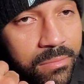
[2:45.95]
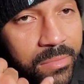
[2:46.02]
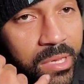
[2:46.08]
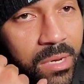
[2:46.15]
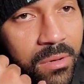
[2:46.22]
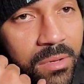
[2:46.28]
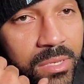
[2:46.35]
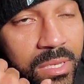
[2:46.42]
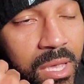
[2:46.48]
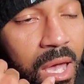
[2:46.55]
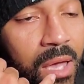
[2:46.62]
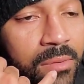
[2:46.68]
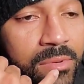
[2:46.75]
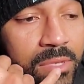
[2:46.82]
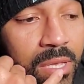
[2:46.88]
you know, his
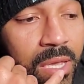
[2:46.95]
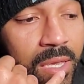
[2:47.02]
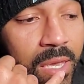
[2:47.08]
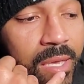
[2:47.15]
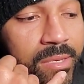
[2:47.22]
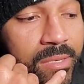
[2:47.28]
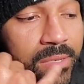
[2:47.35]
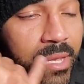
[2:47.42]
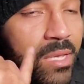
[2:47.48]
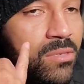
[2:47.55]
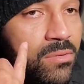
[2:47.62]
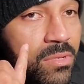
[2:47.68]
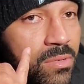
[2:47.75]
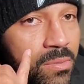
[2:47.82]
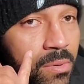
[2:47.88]
guy was like, yes,
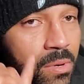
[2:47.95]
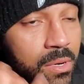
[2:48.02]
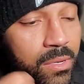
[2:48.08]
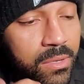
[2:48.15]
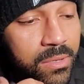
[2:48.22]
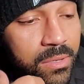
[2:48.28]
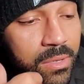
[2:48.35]
that's what it's for.